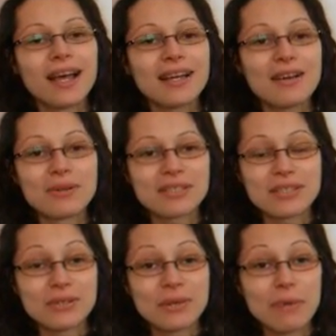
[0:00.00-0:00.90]
I was
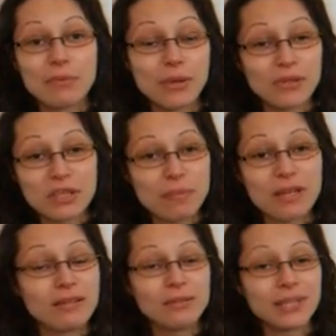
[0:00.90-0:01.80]
into a Polish
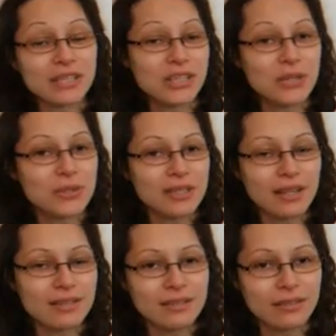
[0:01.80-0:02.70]
period when I chose
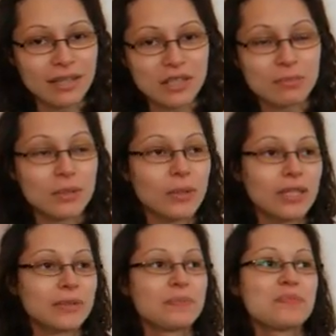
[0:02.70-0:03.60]
that, so don't ask me
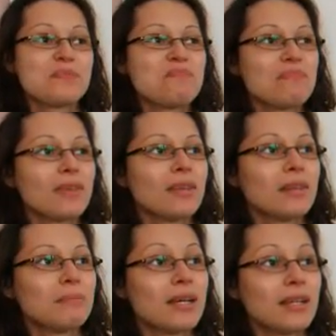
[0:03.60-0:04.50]
why.
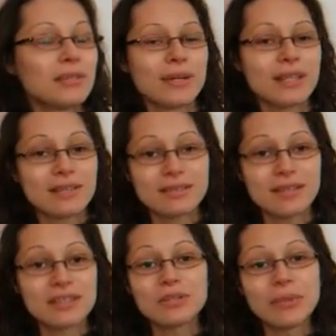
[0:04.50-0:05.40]
But anyway,
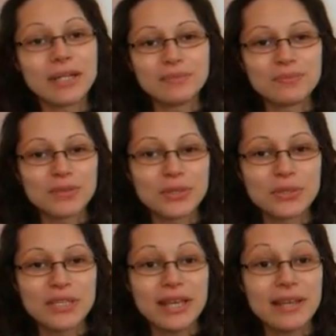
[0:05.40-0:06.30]
that's the way
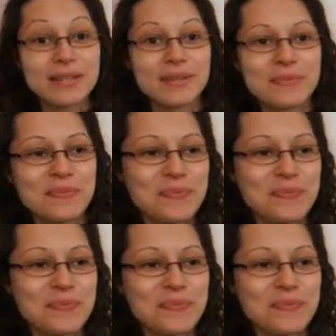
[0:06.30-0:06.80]
you say it.